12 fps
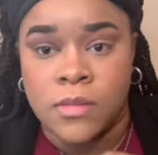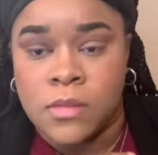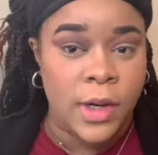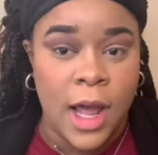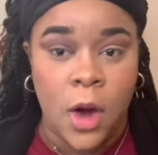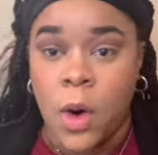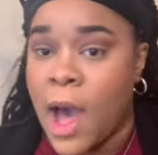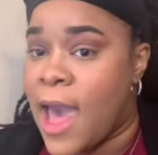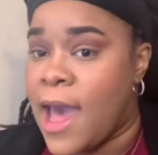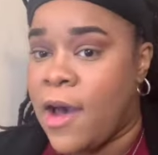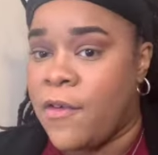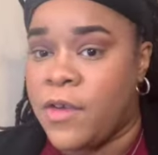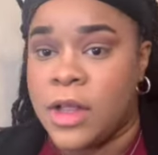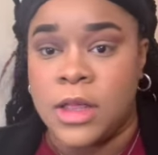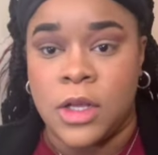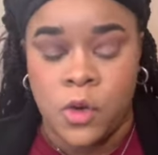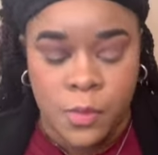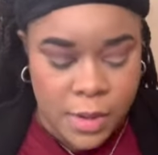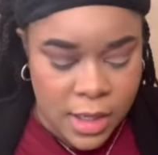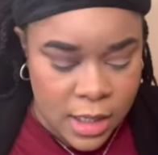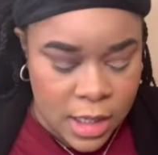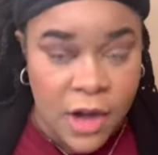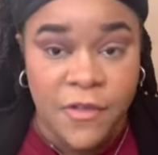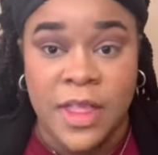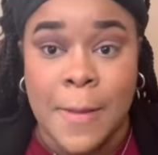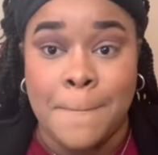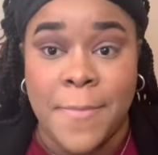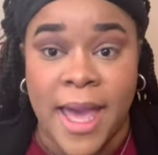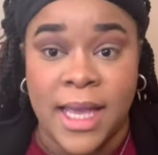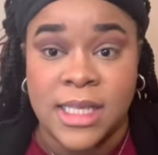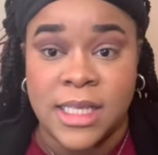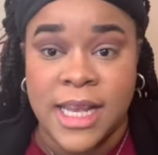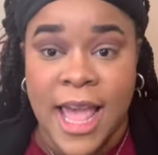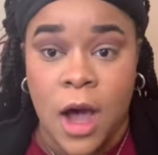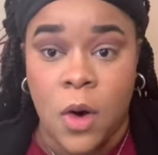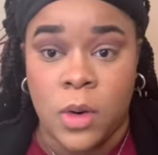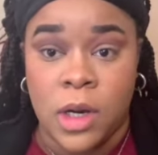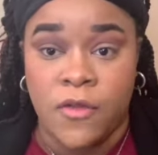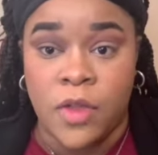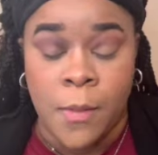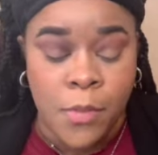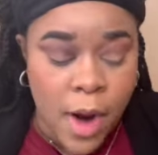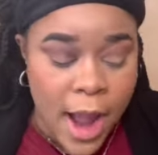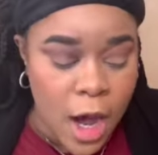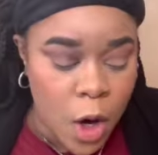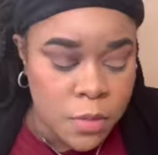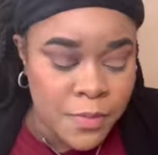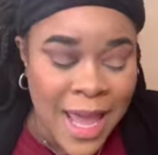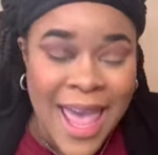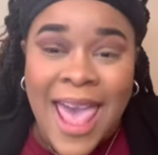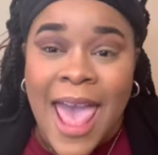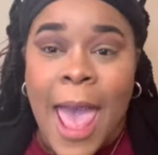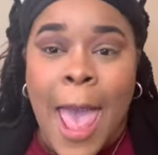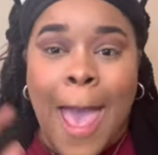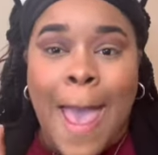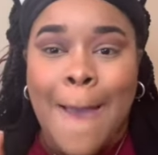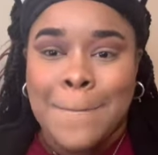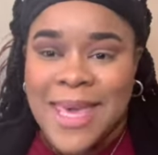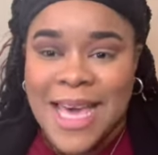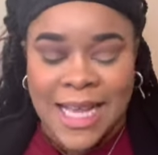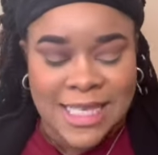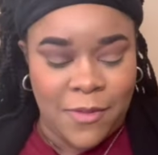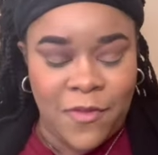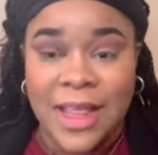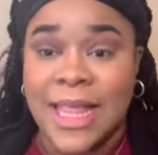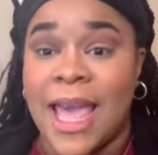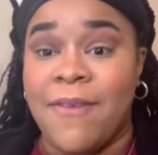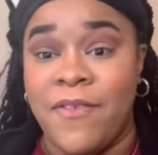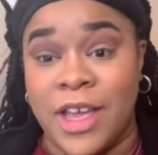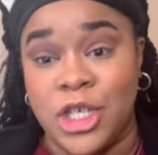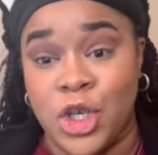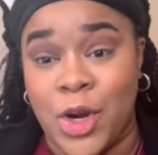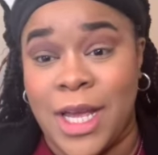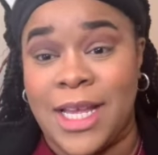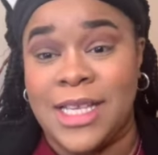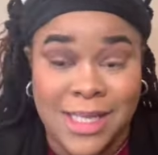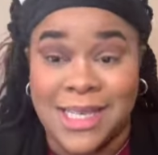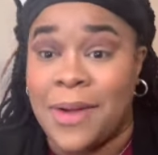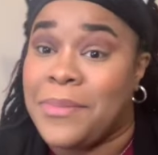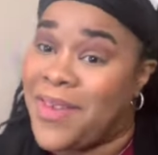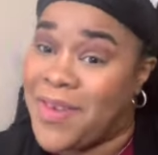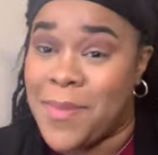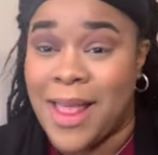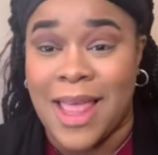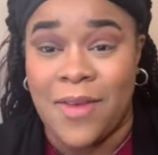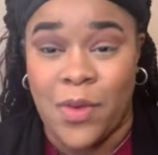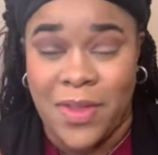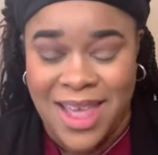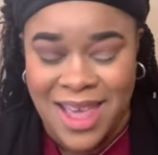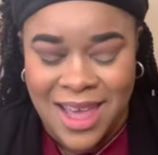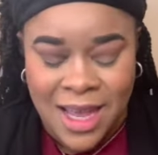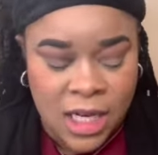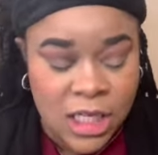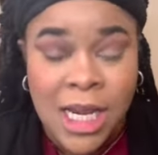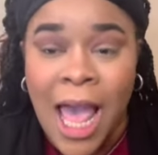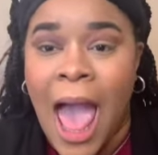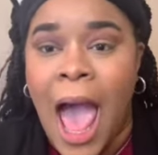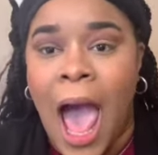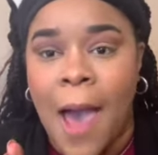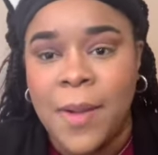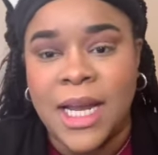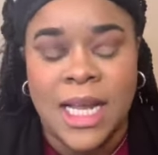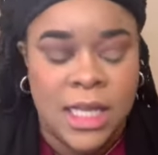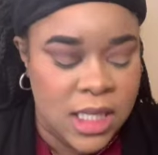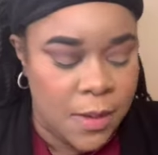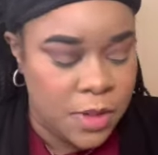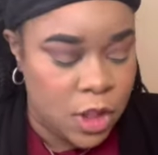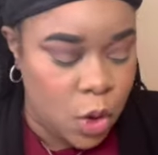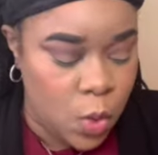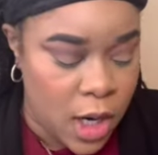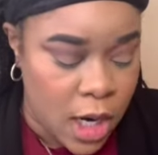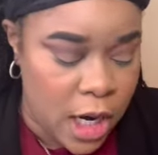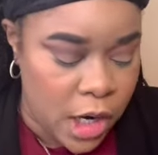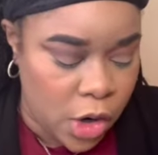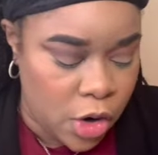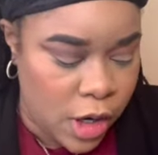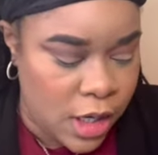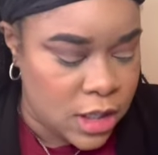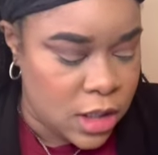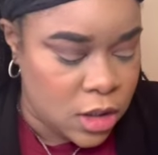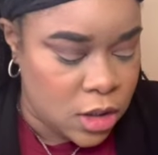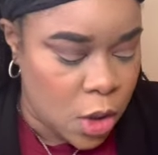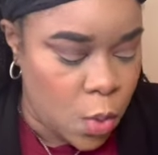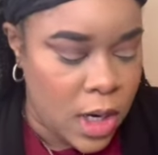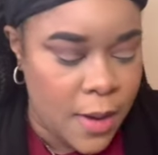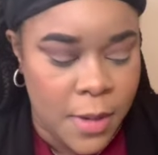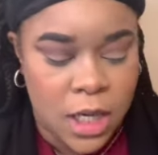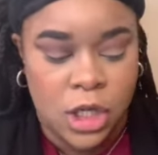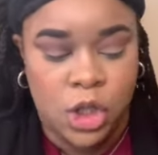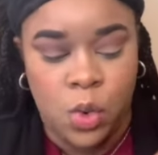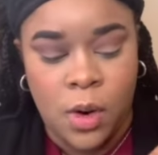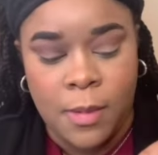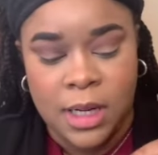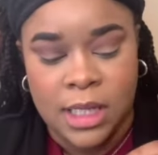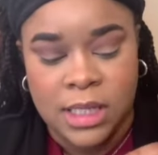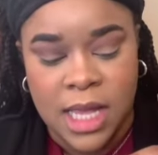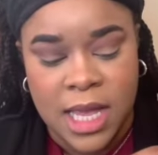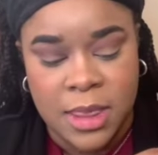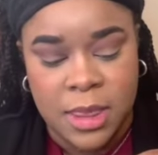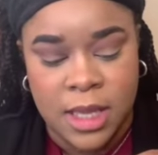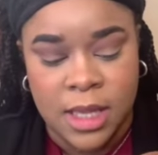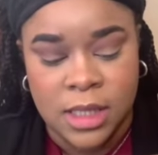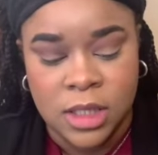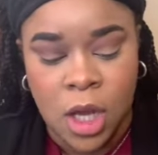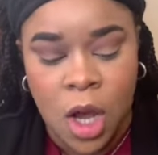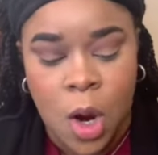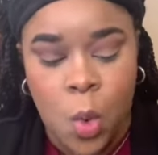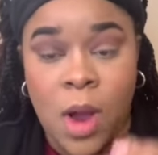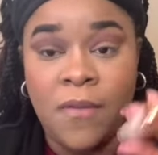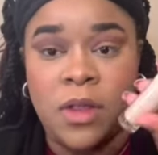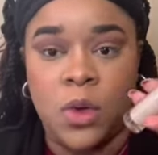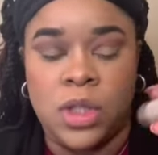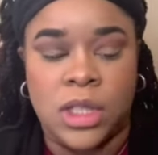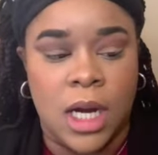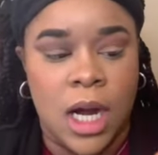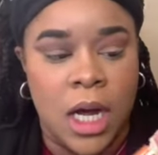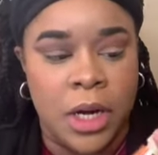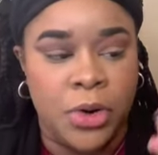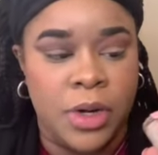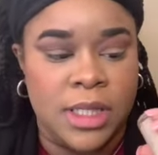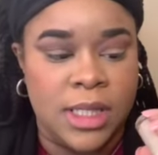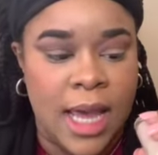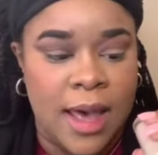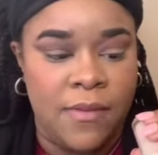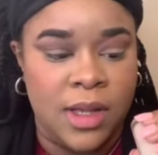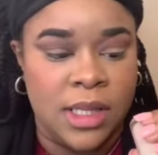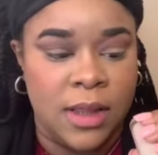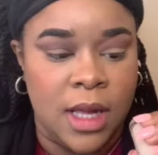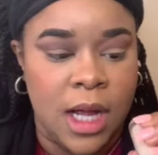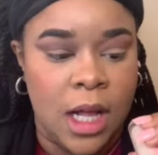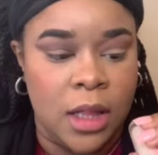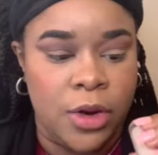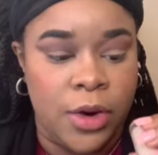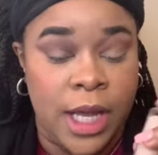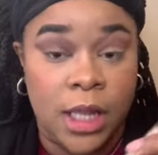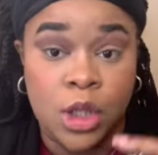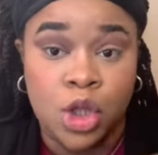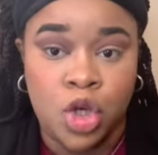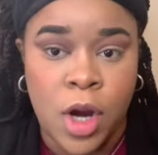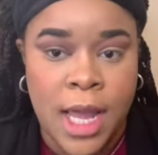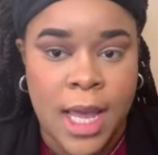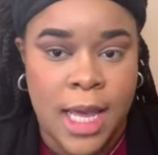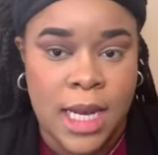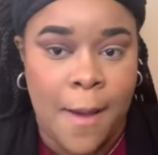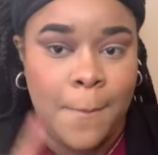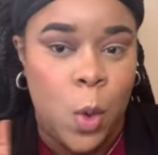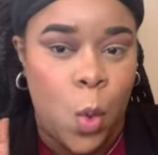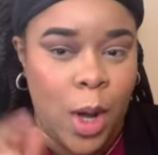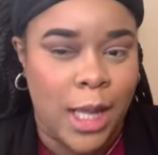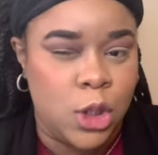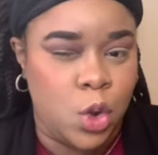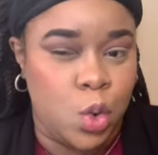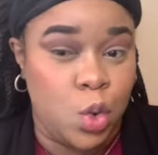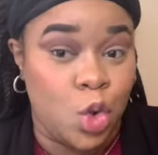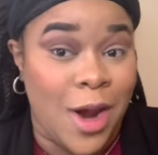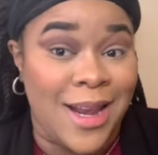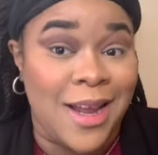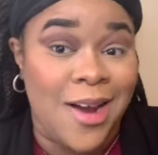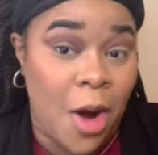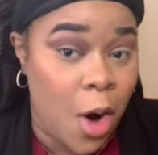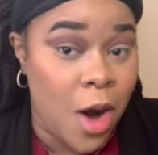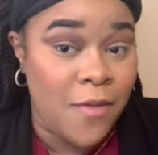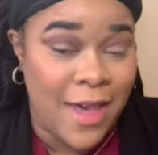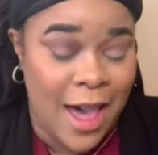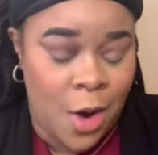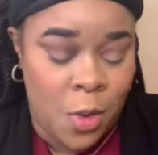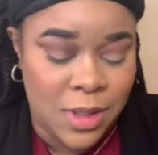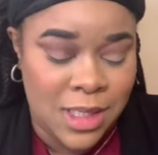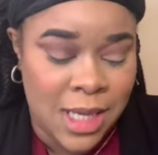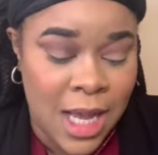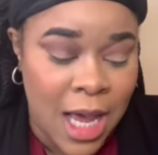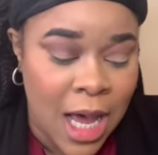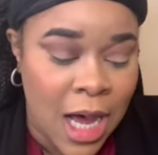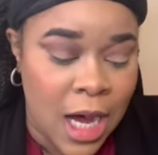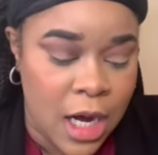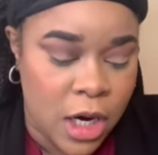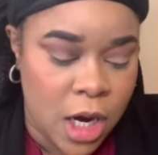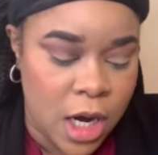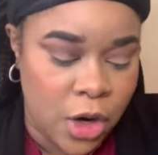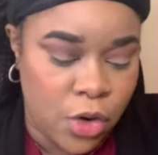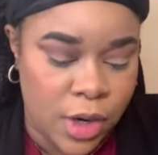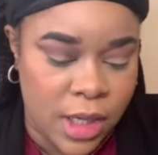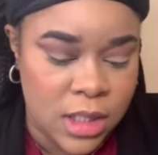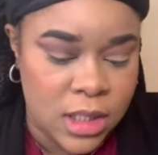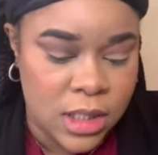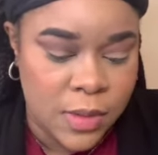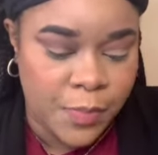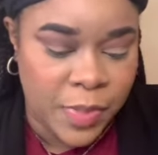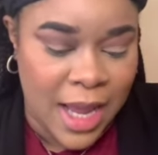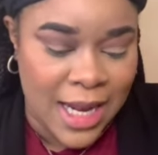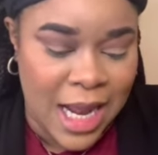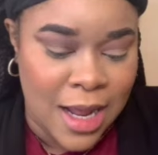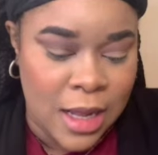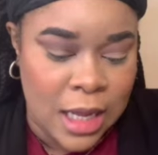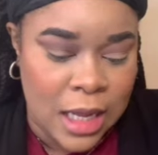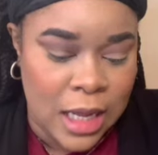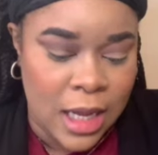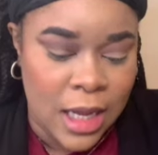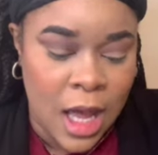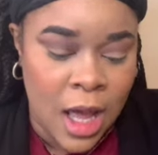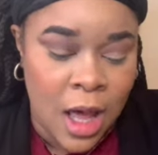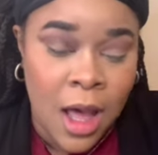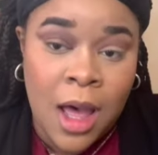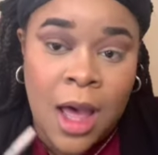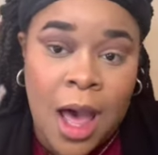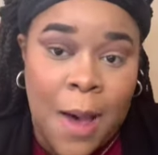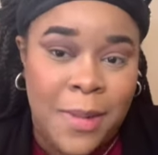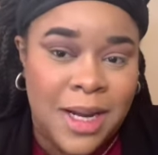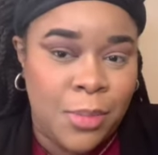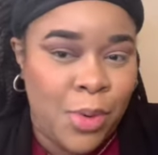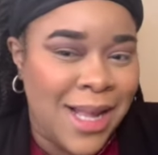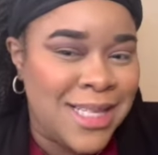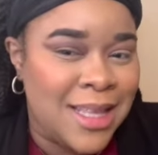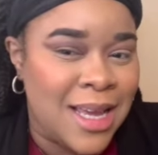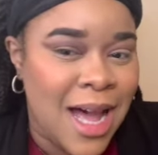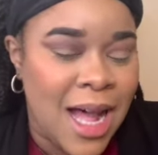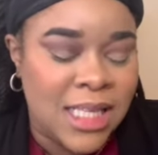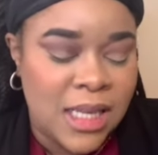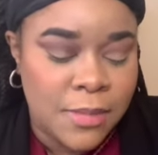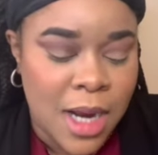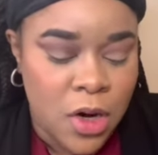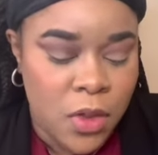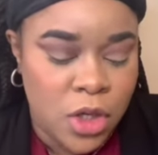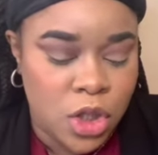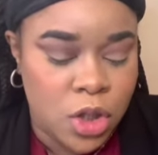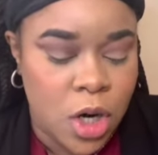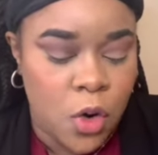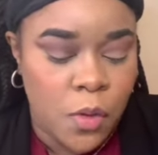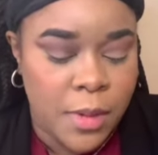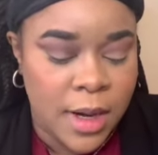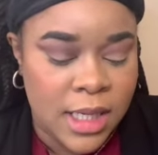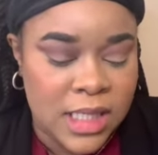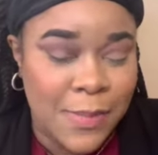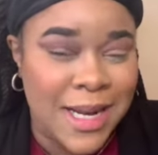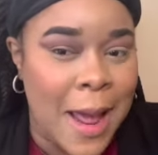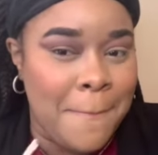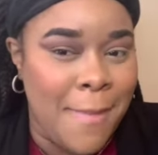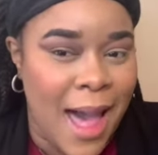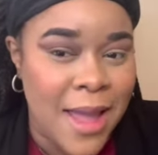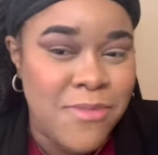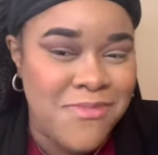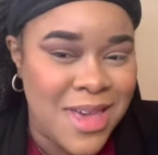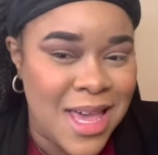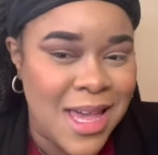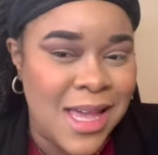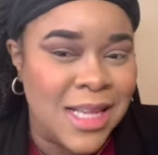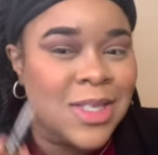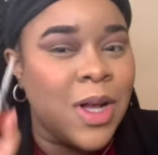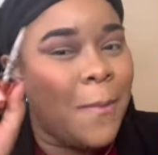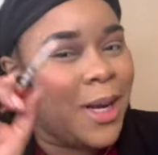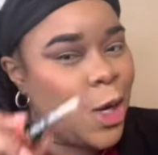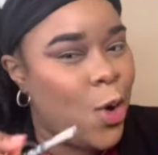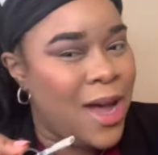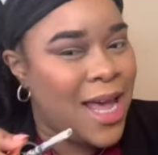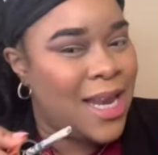Now I have a little bit of the base down of the brown, and because I'm feeling adventurous and I'm living my life on the edge, I'm gonna attempt to do a cut crease. So what I'm gonna do, I'm gonna take this Revolution cut crease canvas in the color Illustrate, and I'm going to try to carve out a cut crease. And I'm gonna pray to the gods I'm not on the struggle bus, but I might be, so I'm gonna go ahead